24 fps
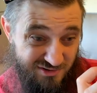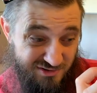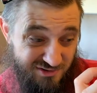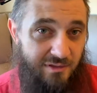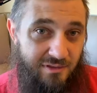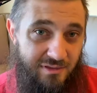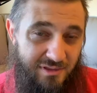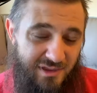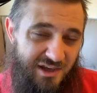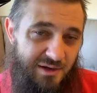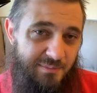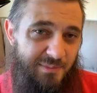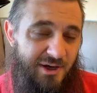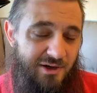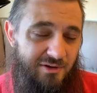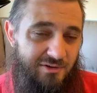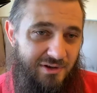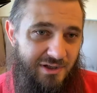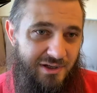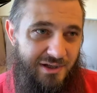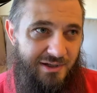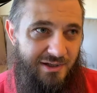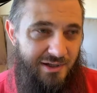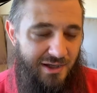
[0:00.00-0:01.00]
Think about
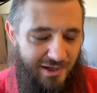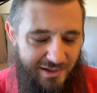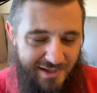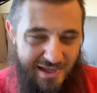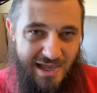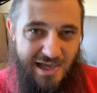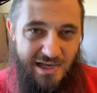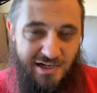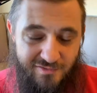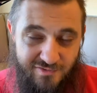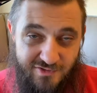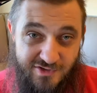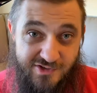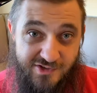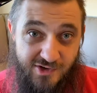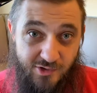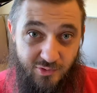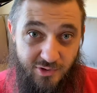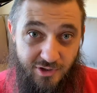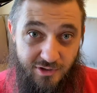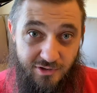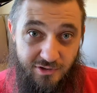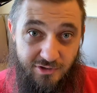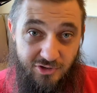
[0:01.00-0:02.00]
like a can of
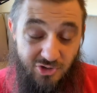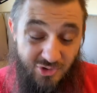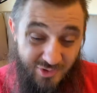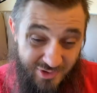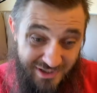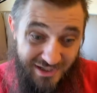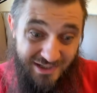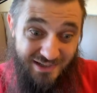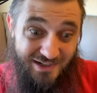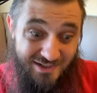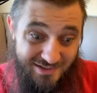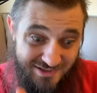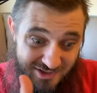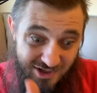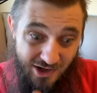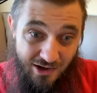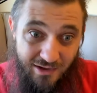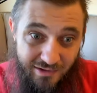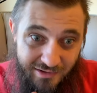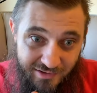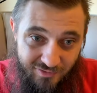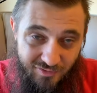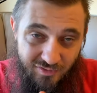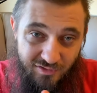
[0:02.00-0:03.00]
soda. You can get a
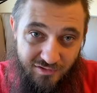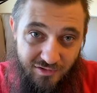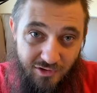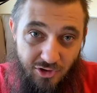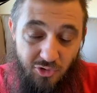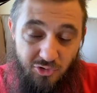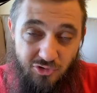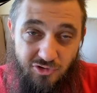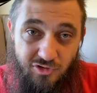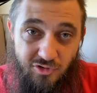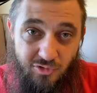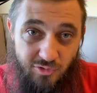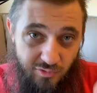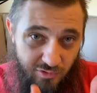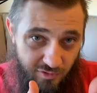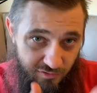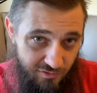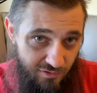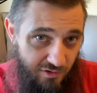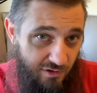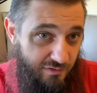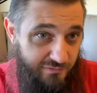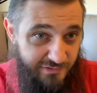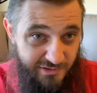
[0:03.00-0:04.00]
ton of CO2
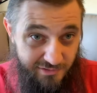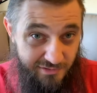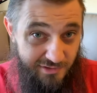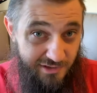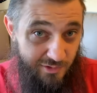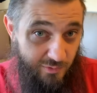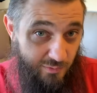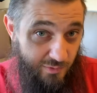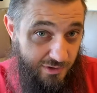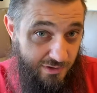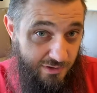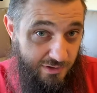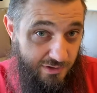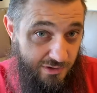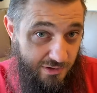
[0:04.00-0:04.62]
dissolved in liquid.